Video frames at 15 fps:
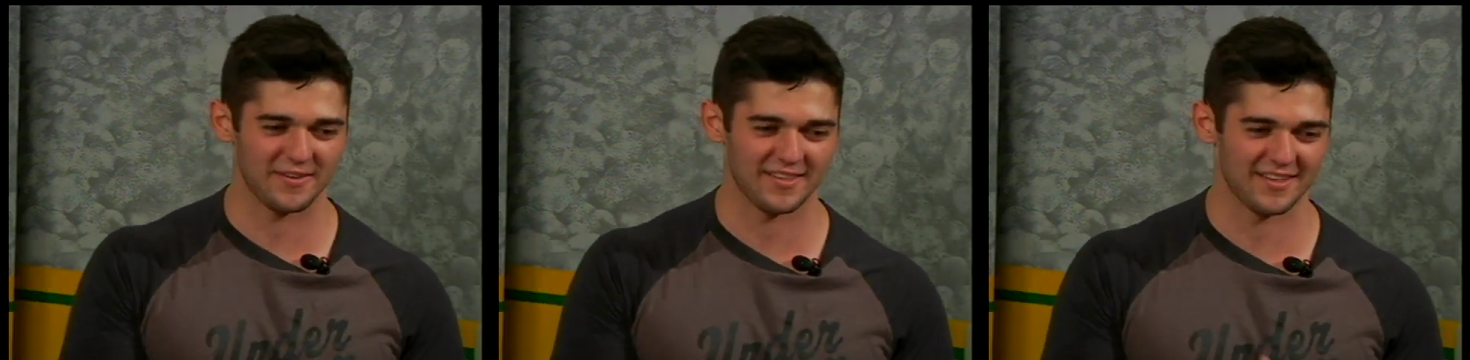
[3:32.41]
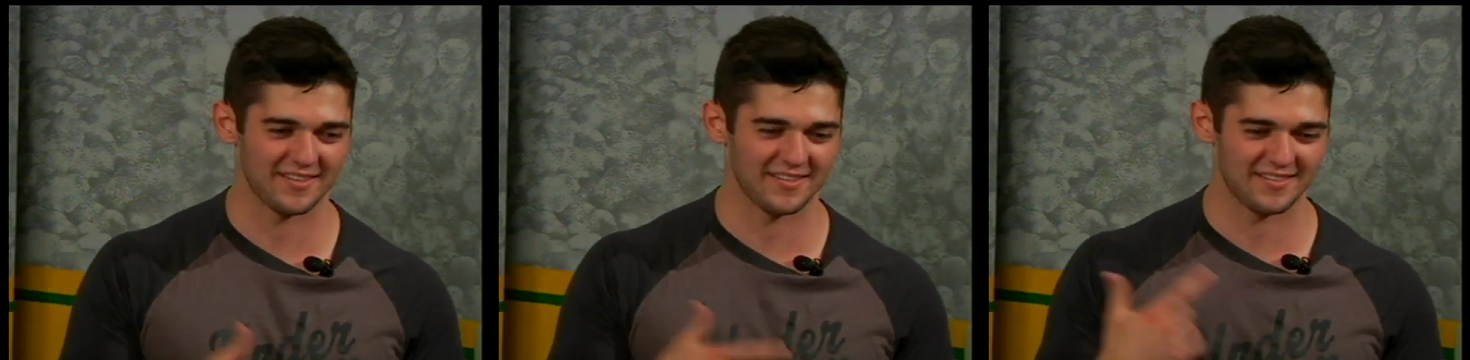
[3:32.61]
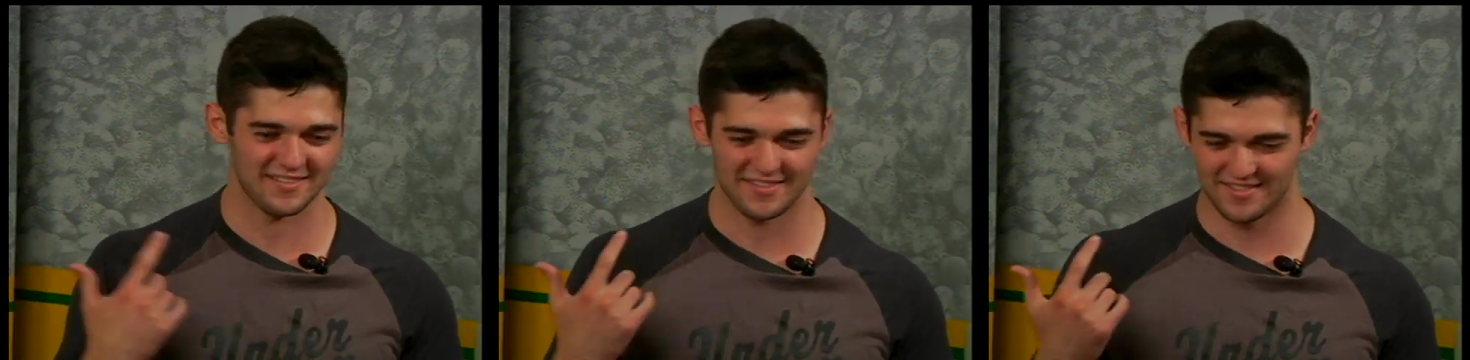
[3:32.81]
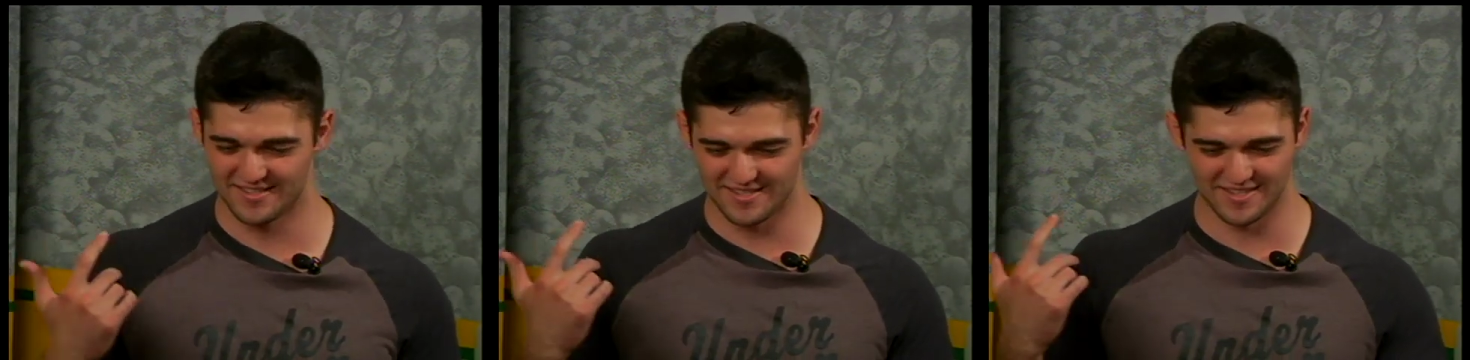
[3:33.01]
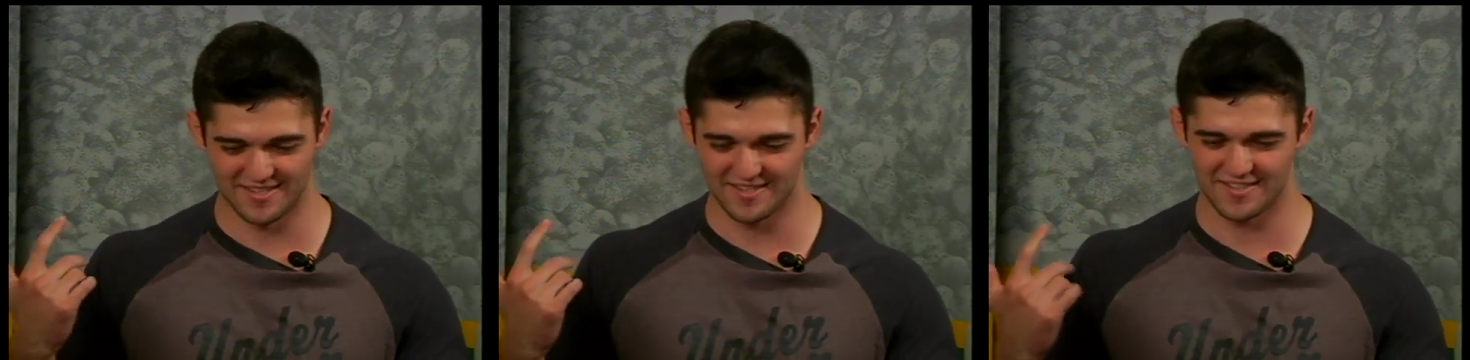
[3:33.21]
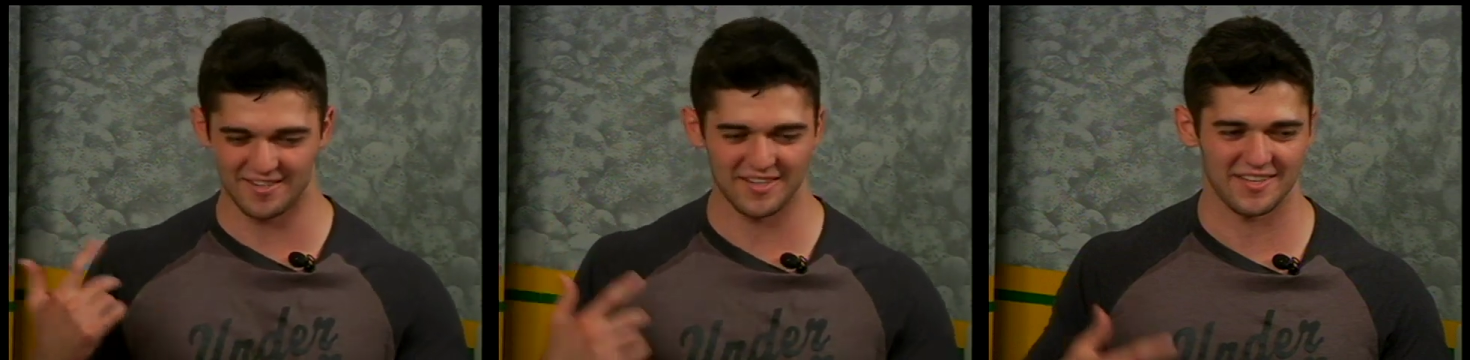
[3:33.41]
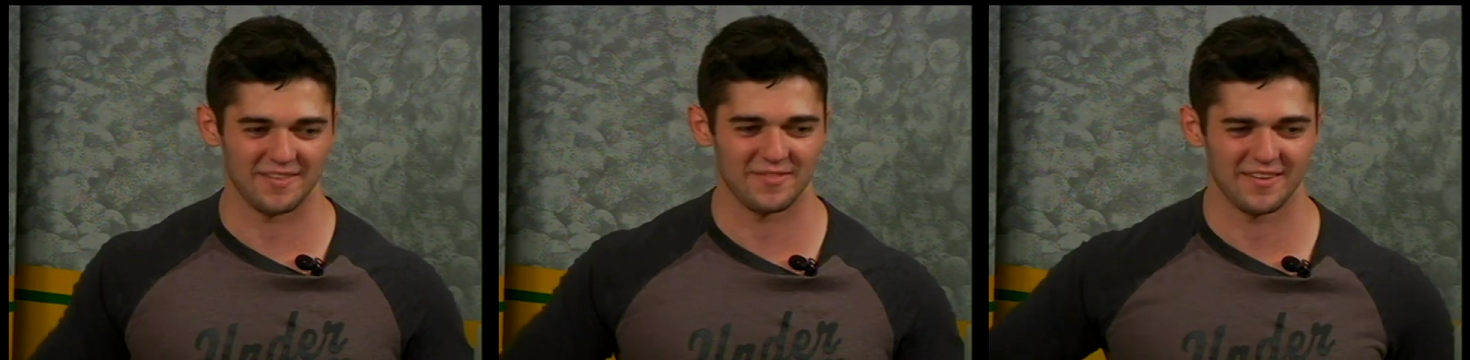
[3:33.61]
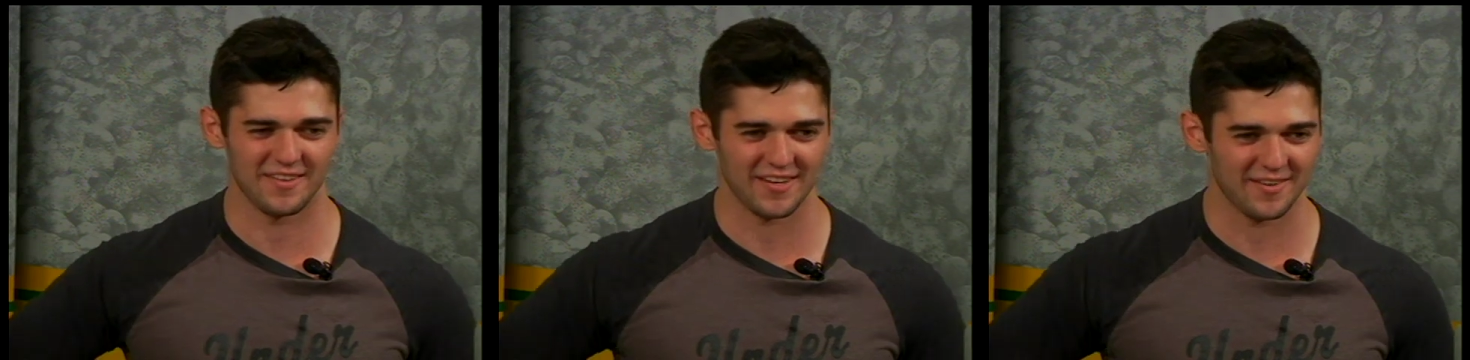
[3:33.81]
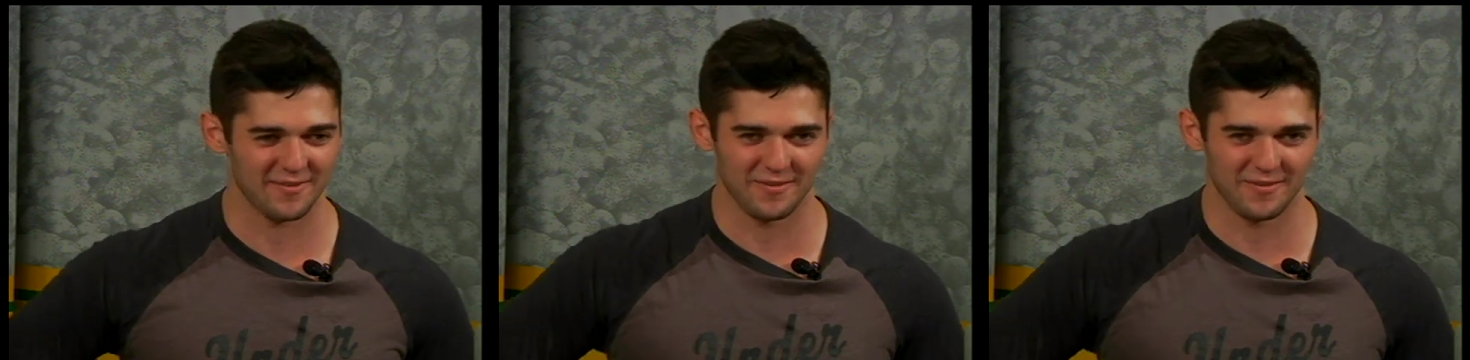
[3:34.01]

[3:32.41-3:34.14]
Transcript: and then she just looked at me like,